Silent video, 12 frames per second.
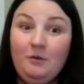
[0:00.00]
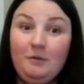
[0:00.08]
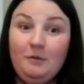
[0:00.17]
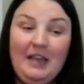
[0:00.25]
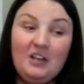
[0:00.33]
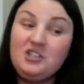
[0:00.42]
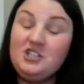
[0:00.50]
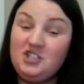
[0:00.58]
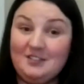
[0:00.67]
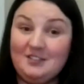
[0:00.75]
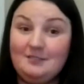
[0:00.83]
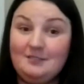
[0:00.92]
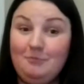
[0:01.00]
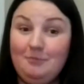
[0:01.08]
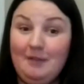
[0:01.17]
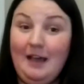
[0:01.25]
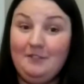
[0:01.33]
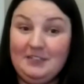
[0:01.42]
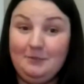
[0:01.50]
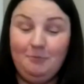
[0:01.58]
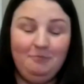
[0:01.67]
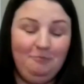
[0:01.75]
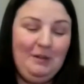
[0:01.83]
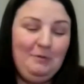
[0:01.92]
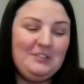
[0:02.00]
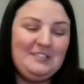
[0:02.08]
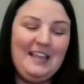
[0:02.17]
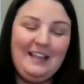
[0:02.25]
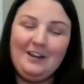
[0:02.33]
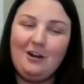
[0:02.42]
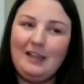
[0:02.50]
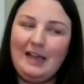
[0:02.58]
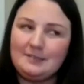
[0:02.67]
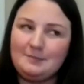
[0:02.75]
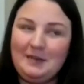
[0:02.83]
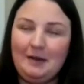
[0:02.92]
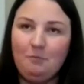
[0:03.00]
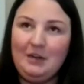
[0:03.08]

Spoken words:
actually just have we were saying at our last meetup,